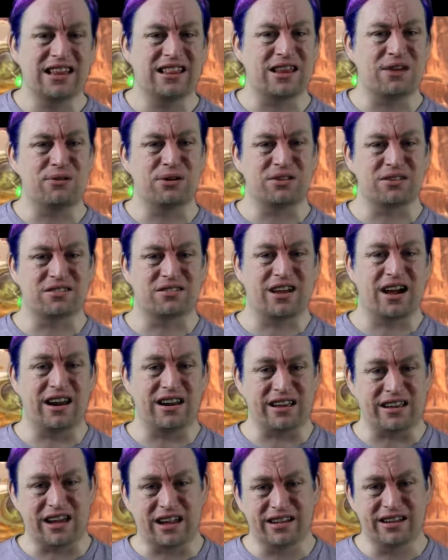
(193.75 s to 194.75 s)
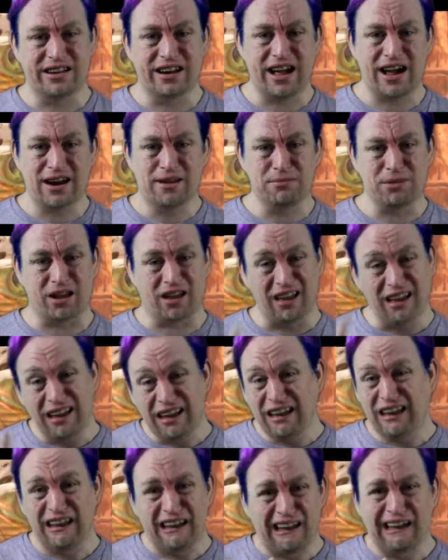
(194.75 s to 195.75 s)
they were just kind of yelling at him like,
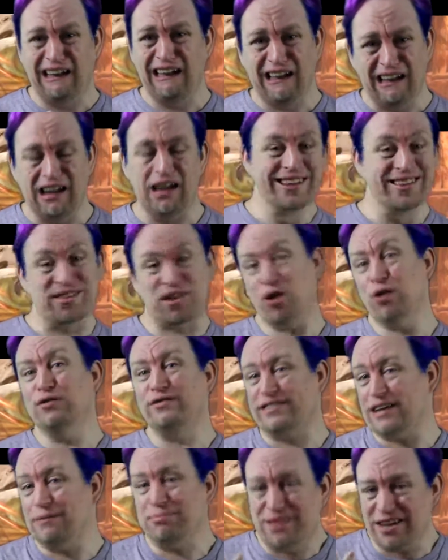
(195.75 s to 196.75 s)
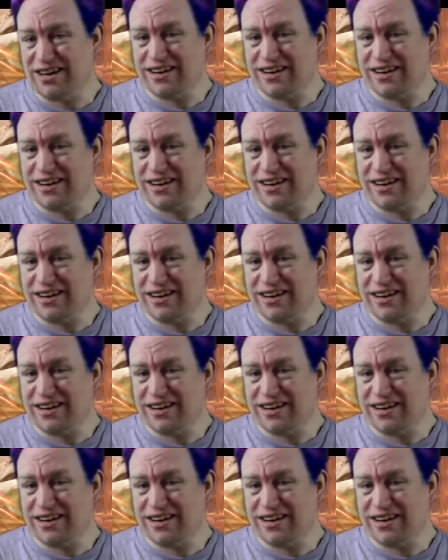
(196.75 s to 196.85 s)
"Hee, do something,